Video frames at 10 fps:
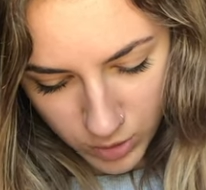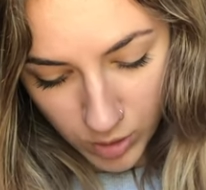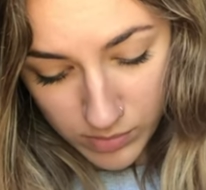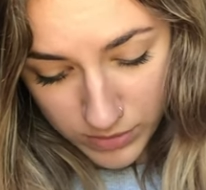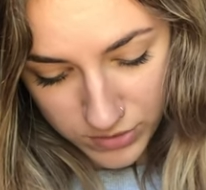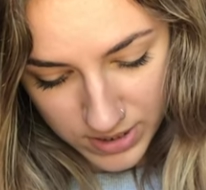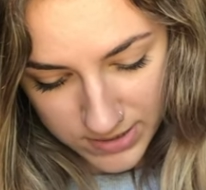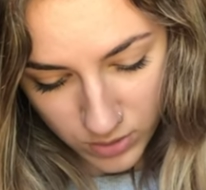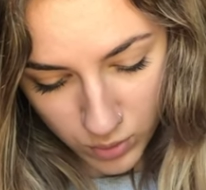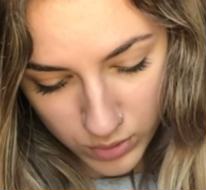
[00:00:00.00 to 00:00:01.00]
Almost
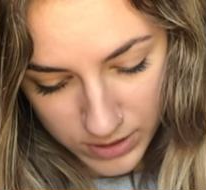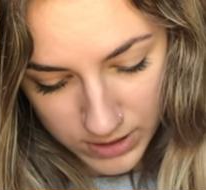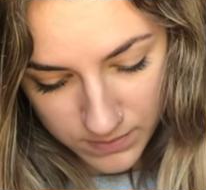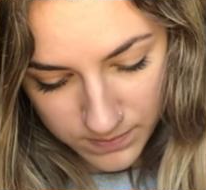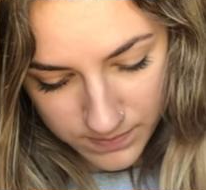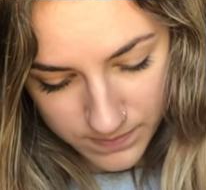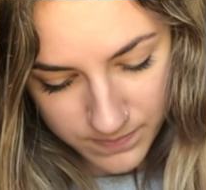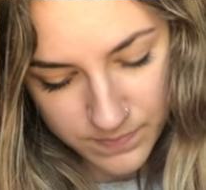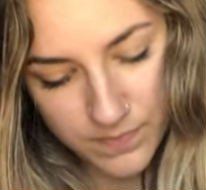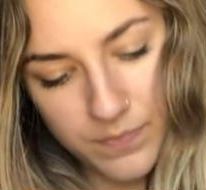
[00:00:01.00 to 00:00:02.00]
has a hole in it.
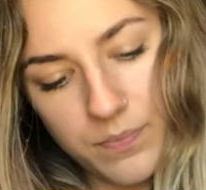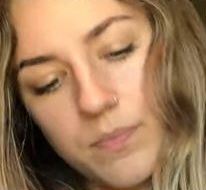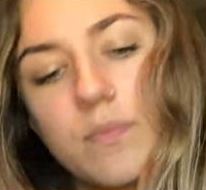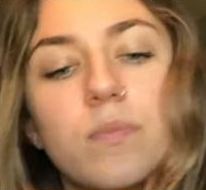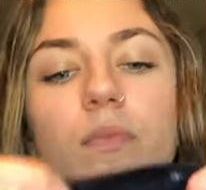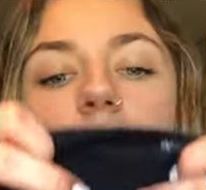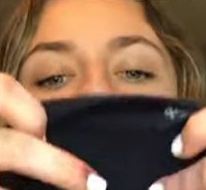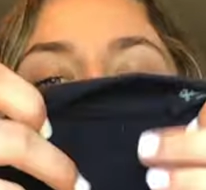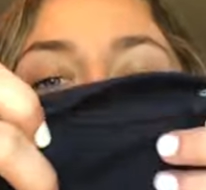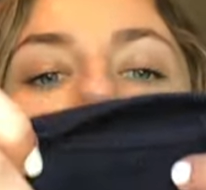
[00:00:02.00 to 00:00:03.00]
I
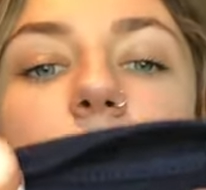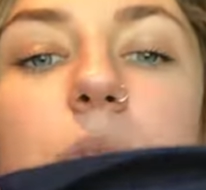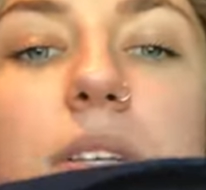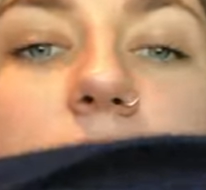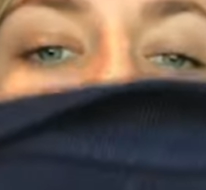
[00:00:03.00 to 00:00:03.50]
don't know if you can